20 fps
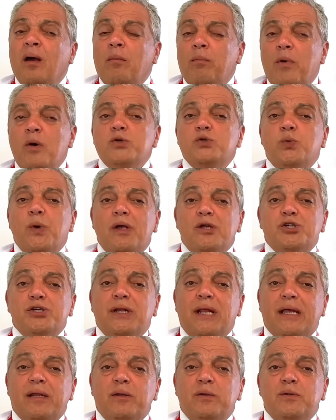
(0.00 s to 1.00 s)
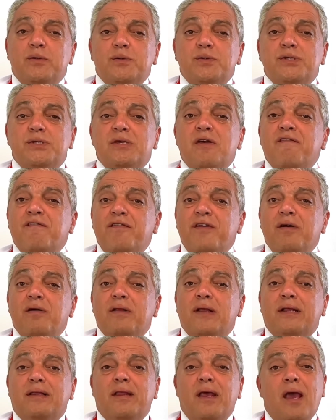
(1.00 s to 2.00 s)
Most Welsh landlords feel
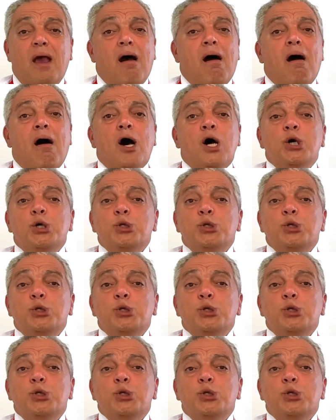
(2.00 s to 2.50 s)
that there are